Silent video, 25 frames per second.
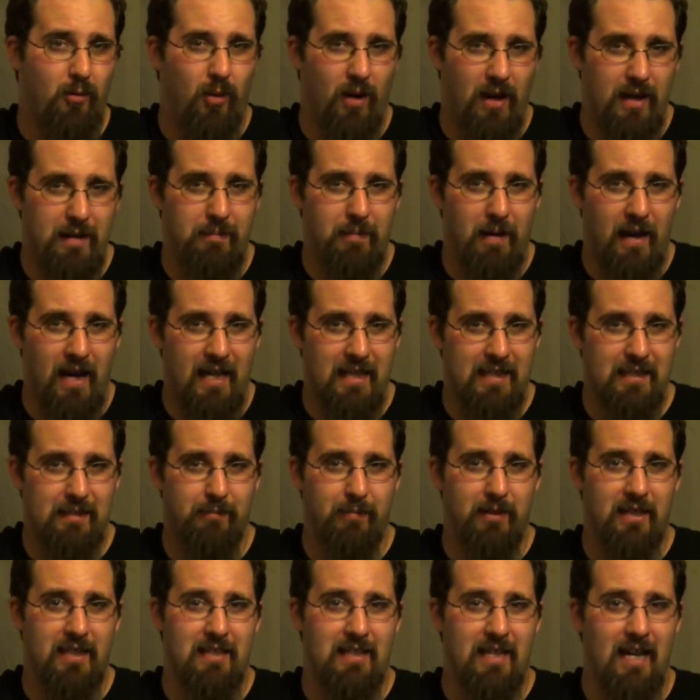Quite
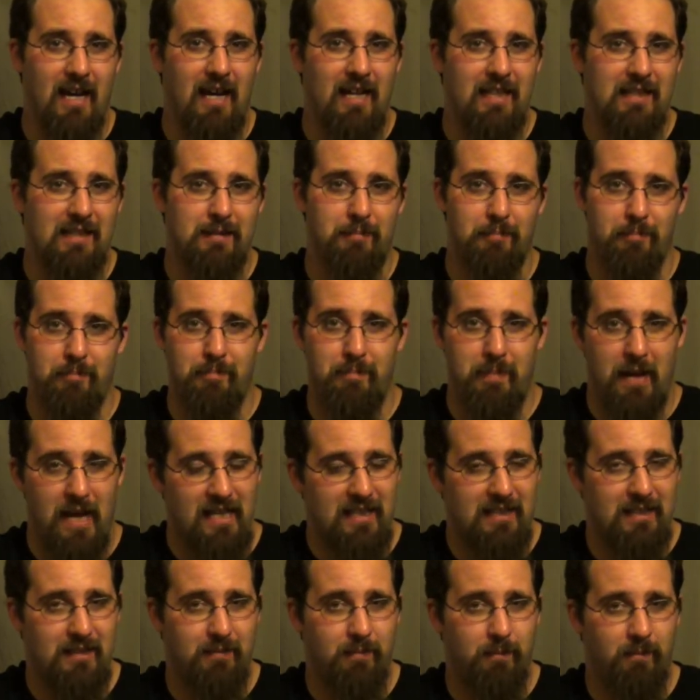possibly Todd's
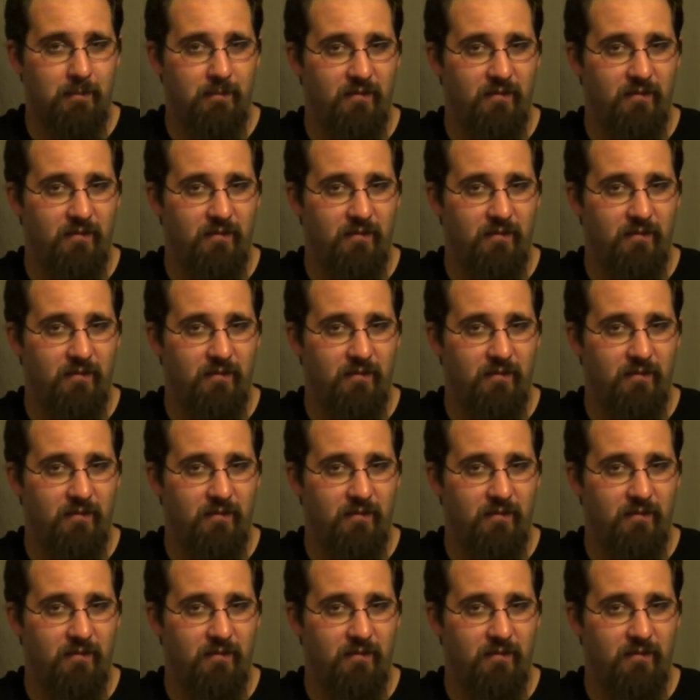best